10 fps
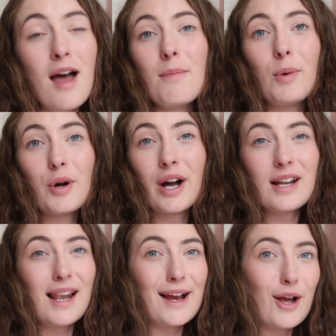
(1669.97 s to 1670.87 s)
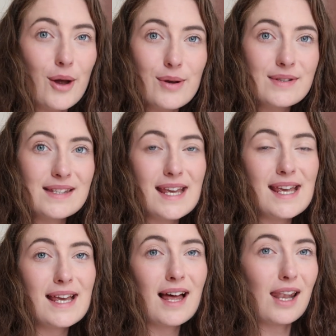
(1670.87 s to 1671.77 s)
more kind of like
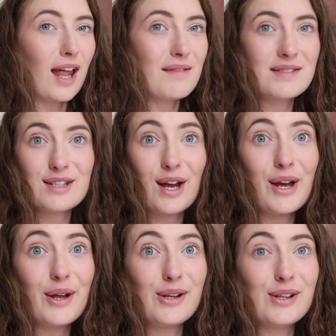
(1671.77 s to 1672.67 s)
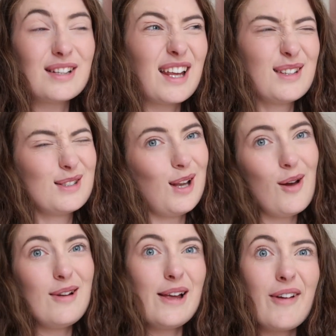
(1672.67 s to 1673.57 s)
cozy lifestyle, like slow
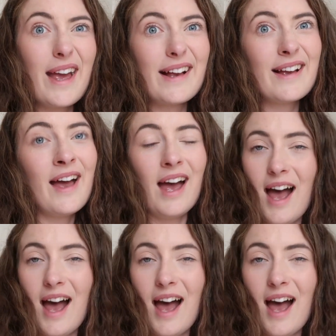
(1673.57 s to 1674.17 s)
living